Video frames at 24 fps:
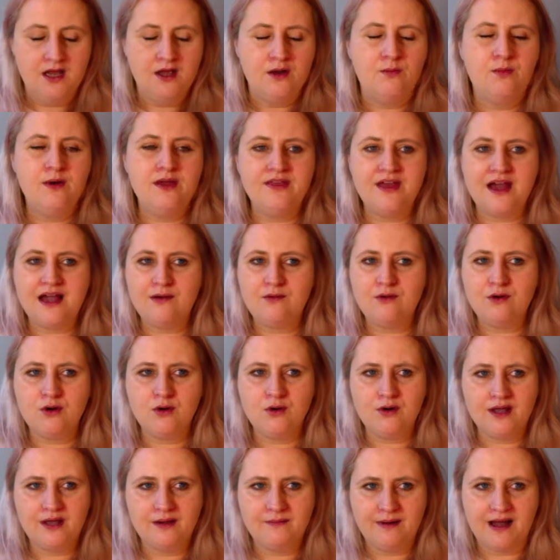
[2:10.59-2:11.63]
without
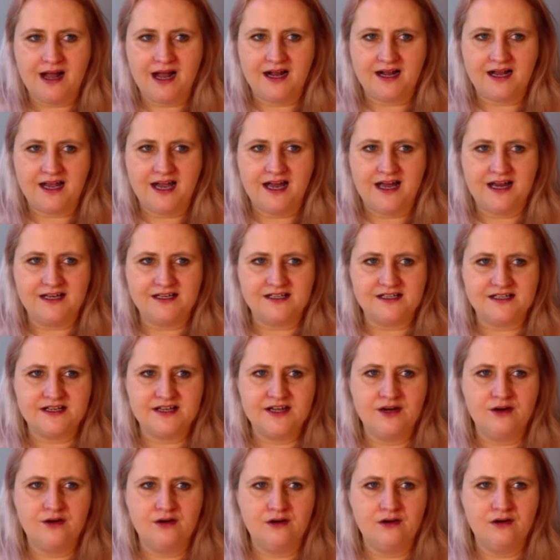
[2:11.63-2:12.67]
going back and,
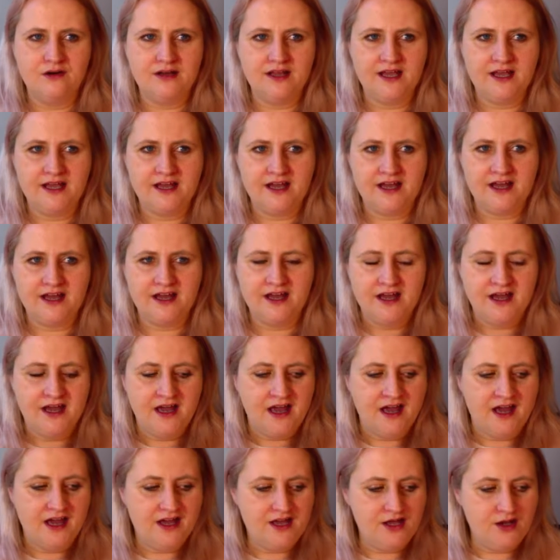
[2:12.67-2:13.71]
looking
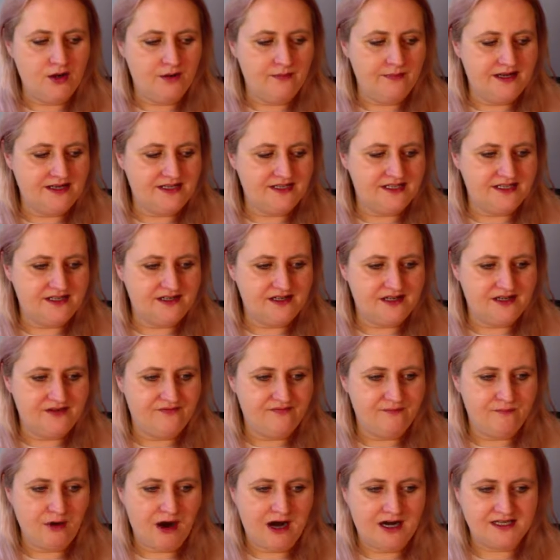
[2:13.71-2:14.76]
at your
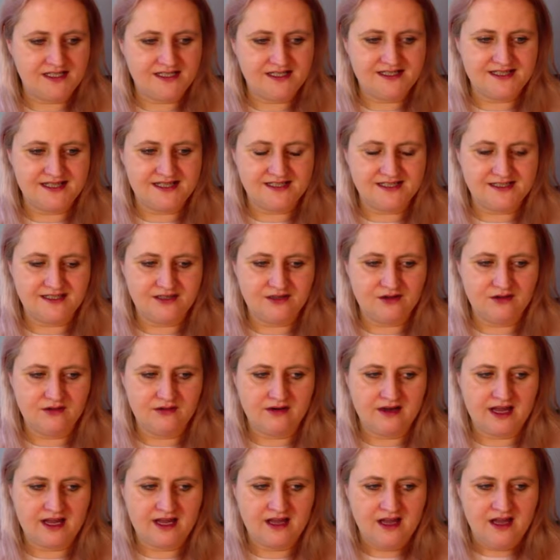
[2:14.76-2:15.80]
meditative practices and
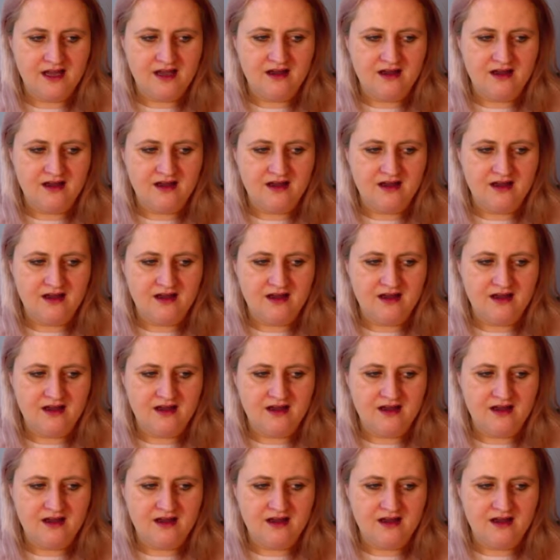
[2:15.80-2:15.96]
going,